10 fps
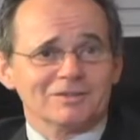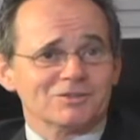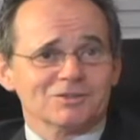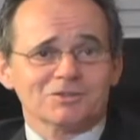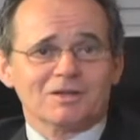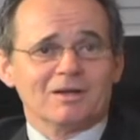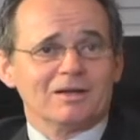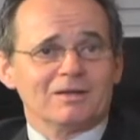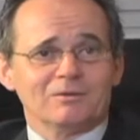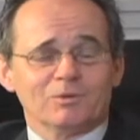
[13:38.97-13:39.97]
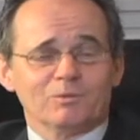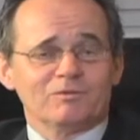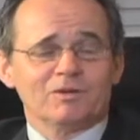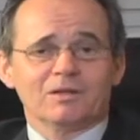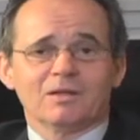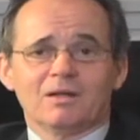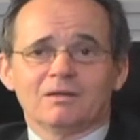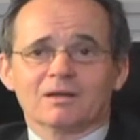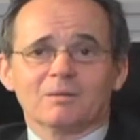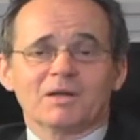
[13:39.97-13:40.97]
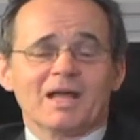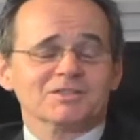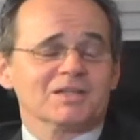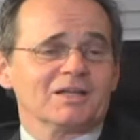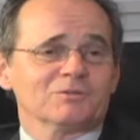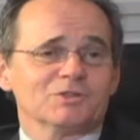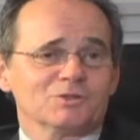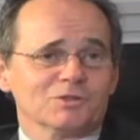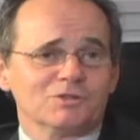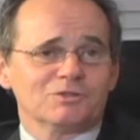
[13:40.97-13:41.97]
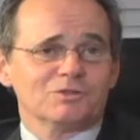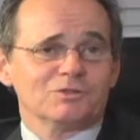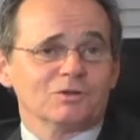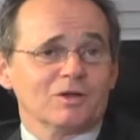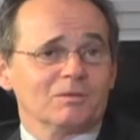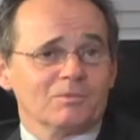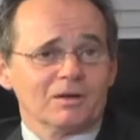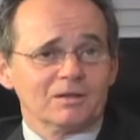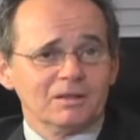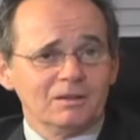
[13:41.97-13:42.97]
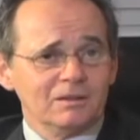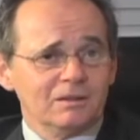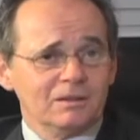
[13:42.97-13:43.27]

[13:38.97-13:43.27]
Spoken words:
It's just, we've done, the company hasn't had the resources to do a lot of marketing.